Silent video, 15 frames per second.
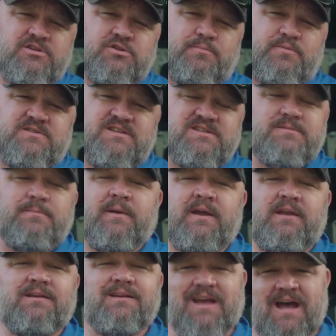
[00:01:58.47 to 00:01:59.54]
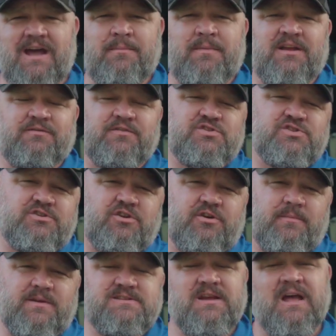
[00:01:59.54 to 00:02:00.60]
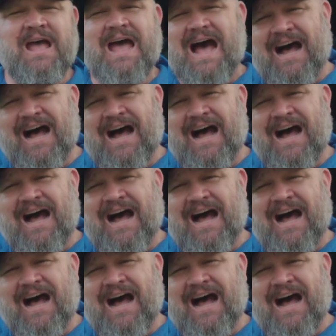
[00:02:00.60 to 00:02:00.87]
to participate in kayak bass fishing tournaments.